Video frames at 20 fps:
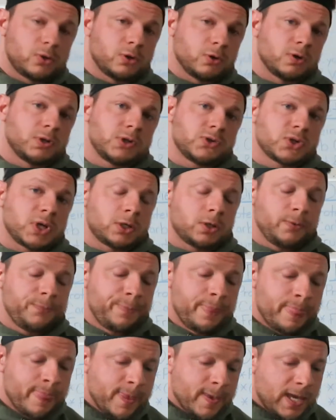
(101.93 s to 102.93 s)
you're in the
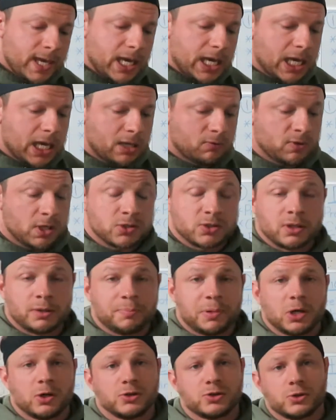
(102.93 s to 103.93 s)
center, and
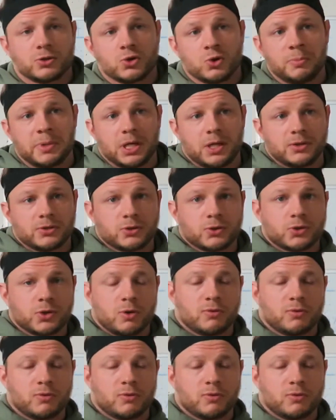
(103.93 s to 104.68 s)
wrestling periods are 2 minutes.